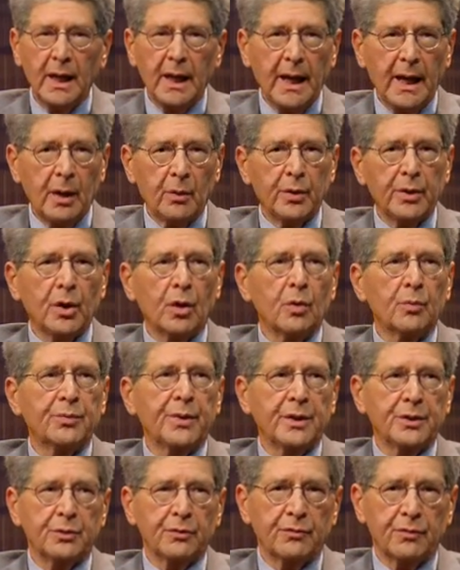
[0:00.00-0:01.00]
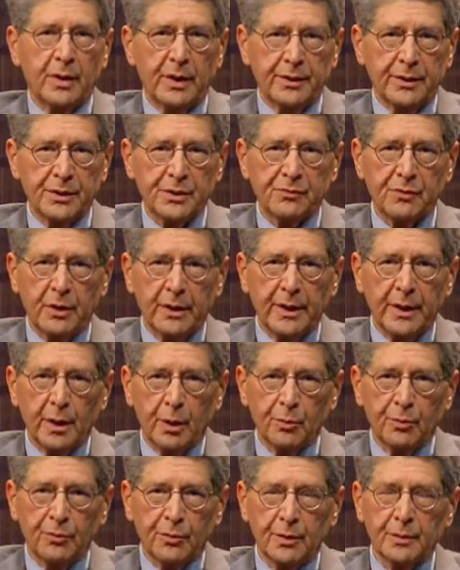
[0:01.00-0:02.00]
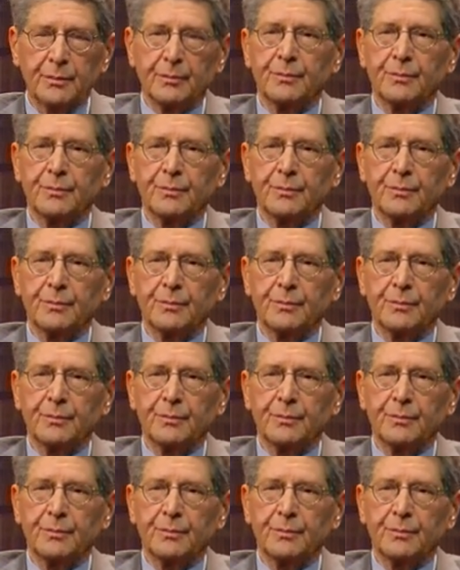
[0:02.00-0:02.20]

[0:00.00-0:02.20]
and we hope that you find this very helpful.